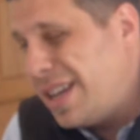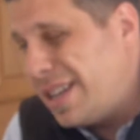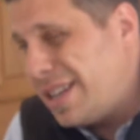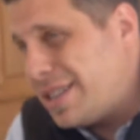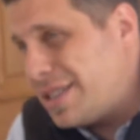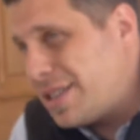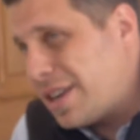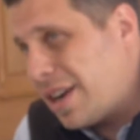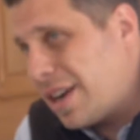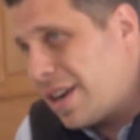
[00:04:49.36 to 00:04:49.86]

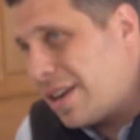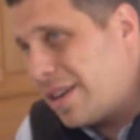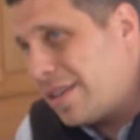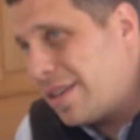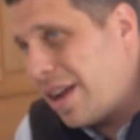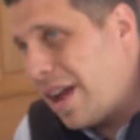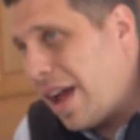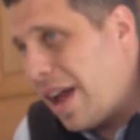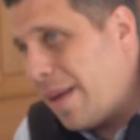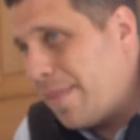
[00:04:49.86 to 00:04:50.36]
These are,
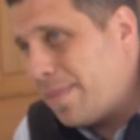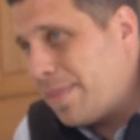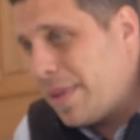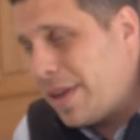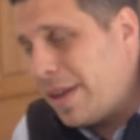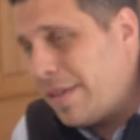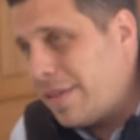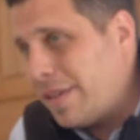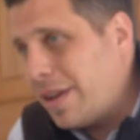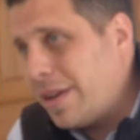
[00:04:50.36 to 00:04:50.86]

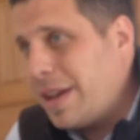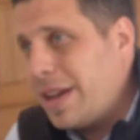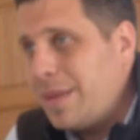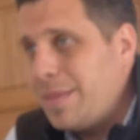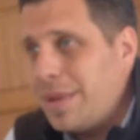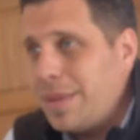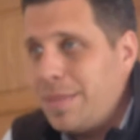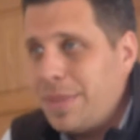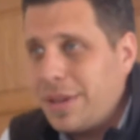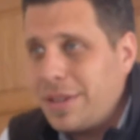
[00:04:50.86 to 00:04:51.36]
even though
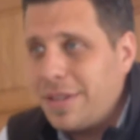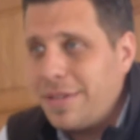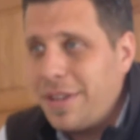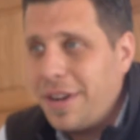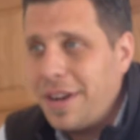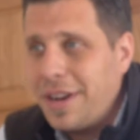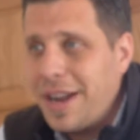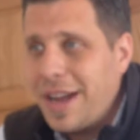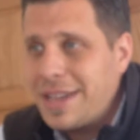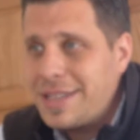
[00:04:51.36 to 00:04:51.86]
Inman built a
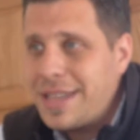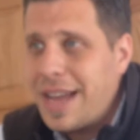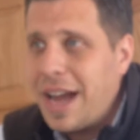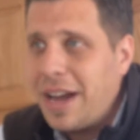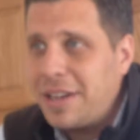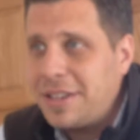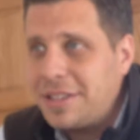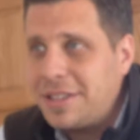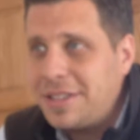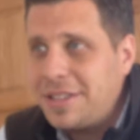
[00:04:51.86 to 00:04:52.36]
very nice
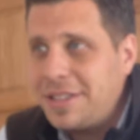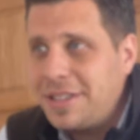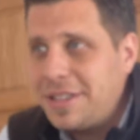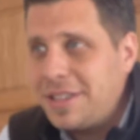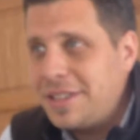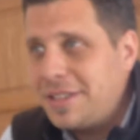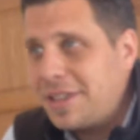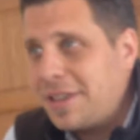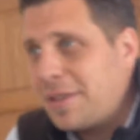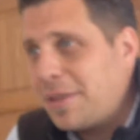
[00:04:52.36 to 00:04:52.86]
house,
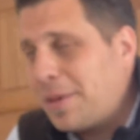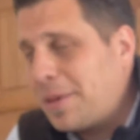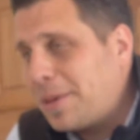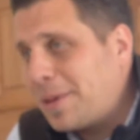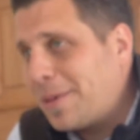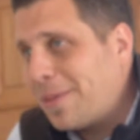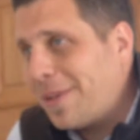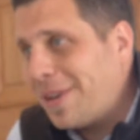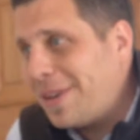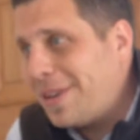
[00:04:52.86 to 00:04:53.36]
these are
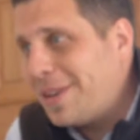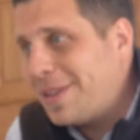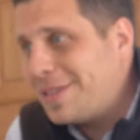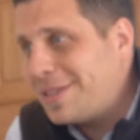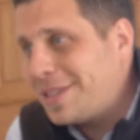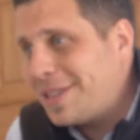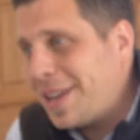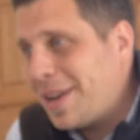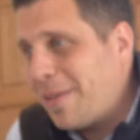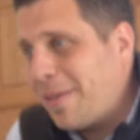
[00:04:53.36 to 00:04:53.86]
older
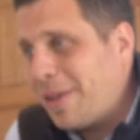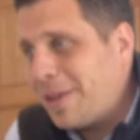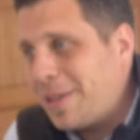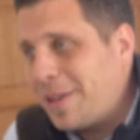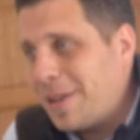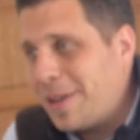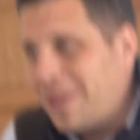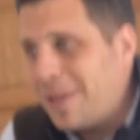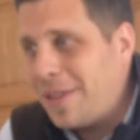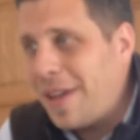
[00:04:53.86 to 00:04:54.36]
windows, and they weren't
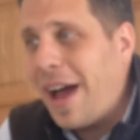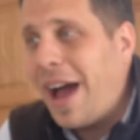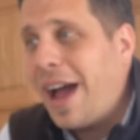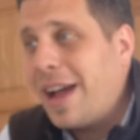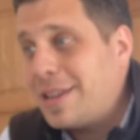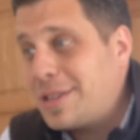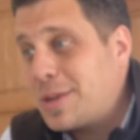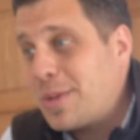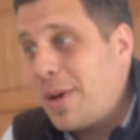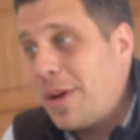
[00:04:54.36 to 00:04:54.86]
the
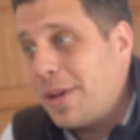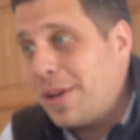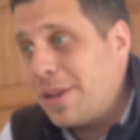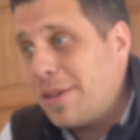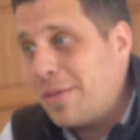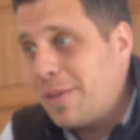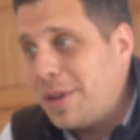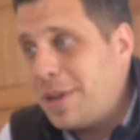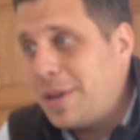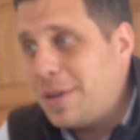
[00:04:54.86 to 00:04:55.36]
highest quality
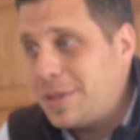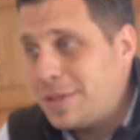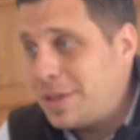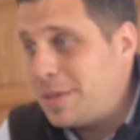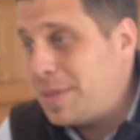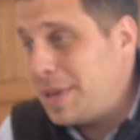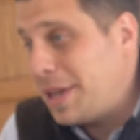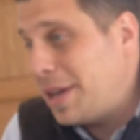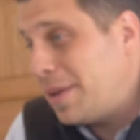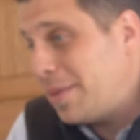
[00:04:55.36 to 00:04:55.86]
of windows
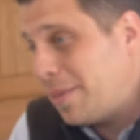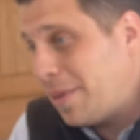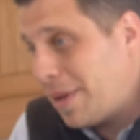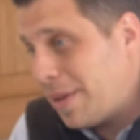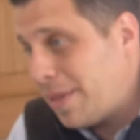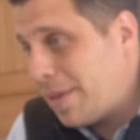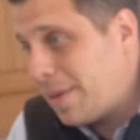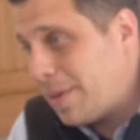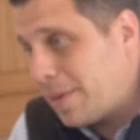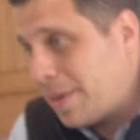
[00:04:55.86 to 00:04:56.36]
to begin with.
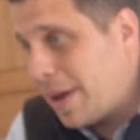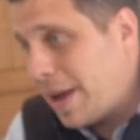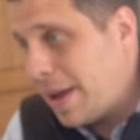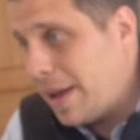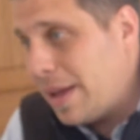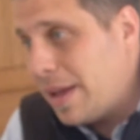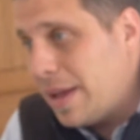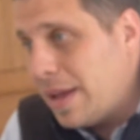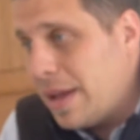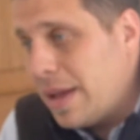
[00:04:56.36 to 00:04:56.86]
okay?
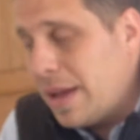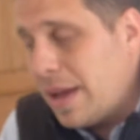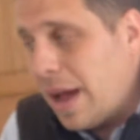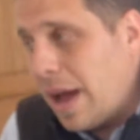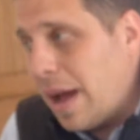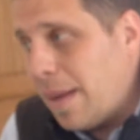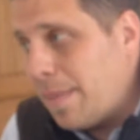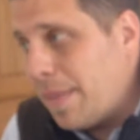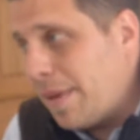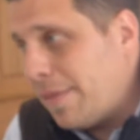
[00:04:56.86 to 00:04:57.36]

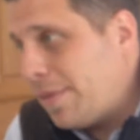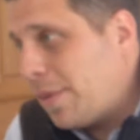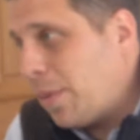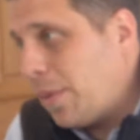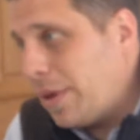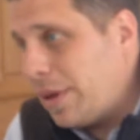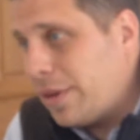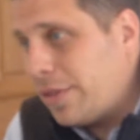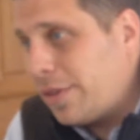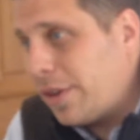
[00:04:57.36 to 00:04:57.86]
If the
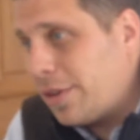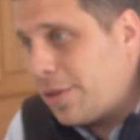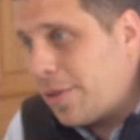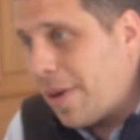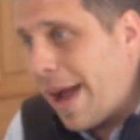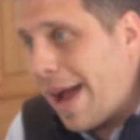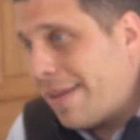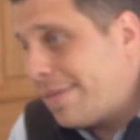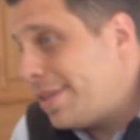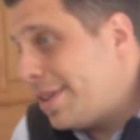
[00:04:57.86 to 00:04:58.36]
windows are
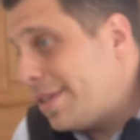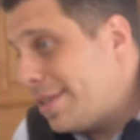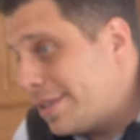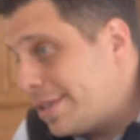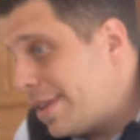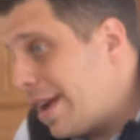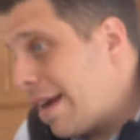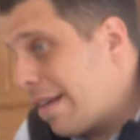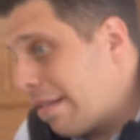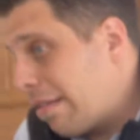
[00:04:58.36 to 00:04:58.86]
drafty,
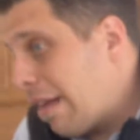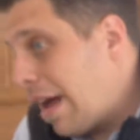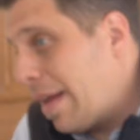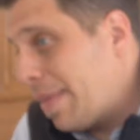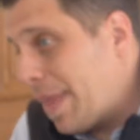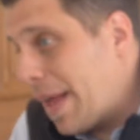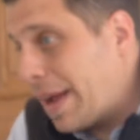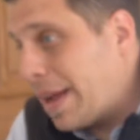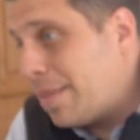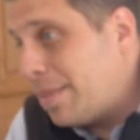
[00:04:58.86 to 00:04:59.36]
there's not a
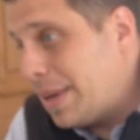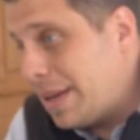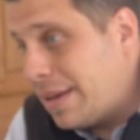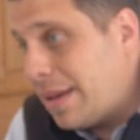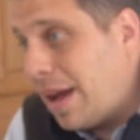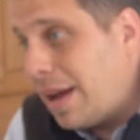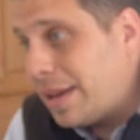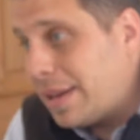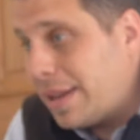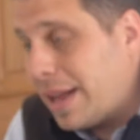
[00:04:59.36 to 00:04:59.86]
lot that can be
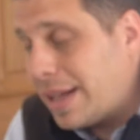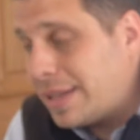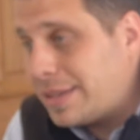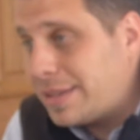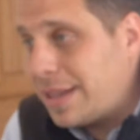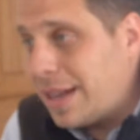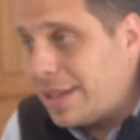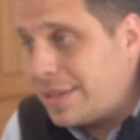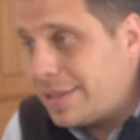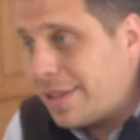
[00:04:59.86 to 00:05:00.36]
done in that
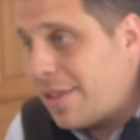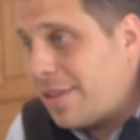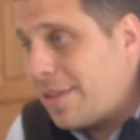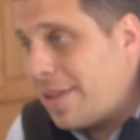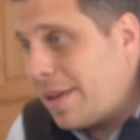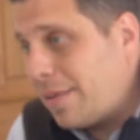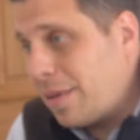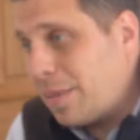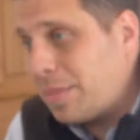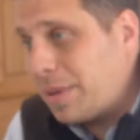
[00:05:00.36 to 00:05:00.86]
sense other
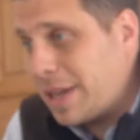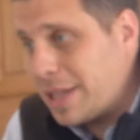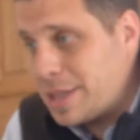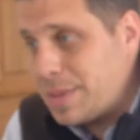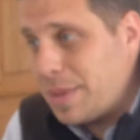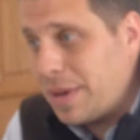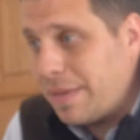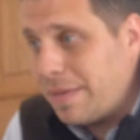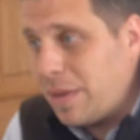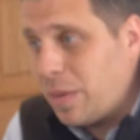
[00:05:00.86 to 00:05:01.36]
than
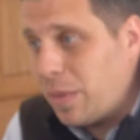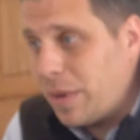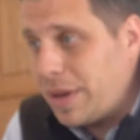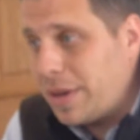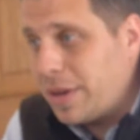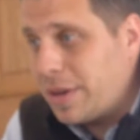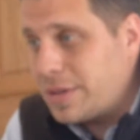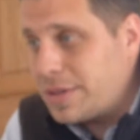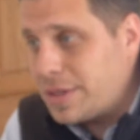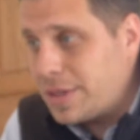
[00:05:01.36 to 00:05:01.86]
replacement of the
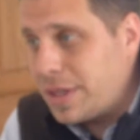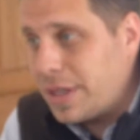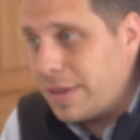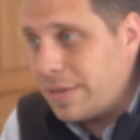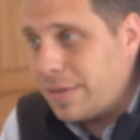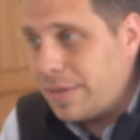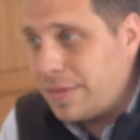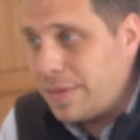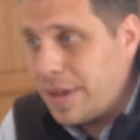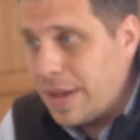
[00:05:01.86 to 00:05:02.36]
windows
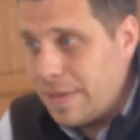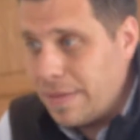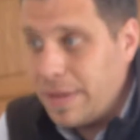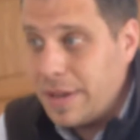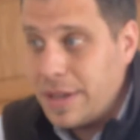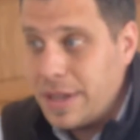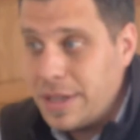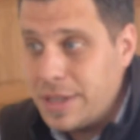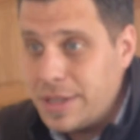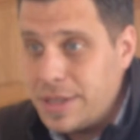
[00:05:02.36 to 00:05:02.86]
if
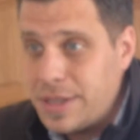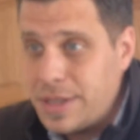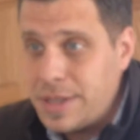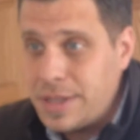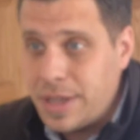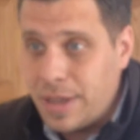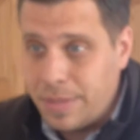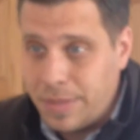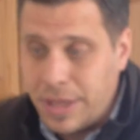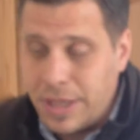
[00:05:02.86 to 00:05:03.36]
it is
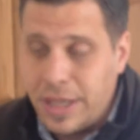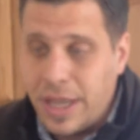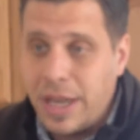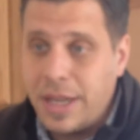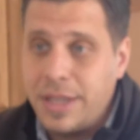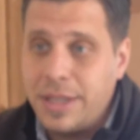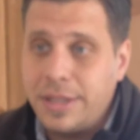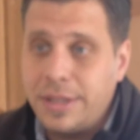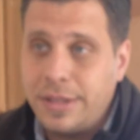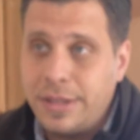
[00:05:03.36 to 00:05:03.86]
something that
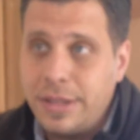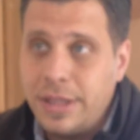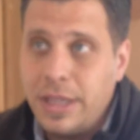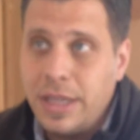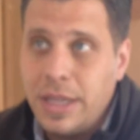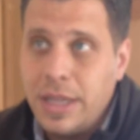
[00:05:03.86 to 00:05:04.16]
is